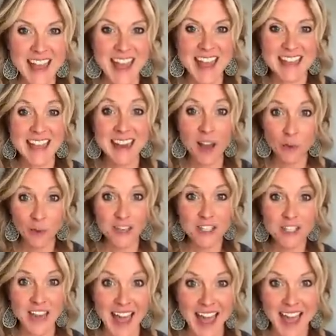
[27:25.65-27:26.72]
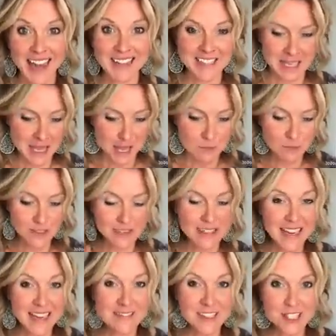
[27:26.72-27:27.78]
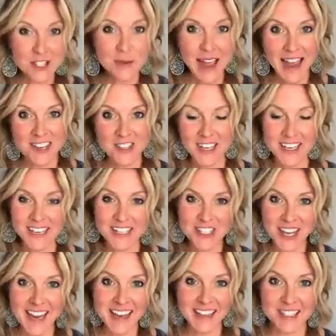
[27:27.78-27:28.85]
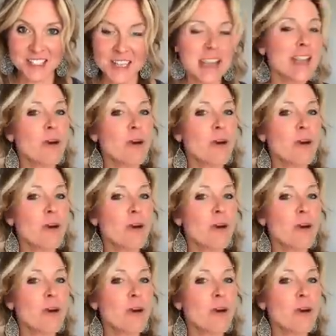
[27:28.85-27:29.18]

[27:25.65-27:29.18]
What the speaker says: And then I want you to act. Believe that you actually can change.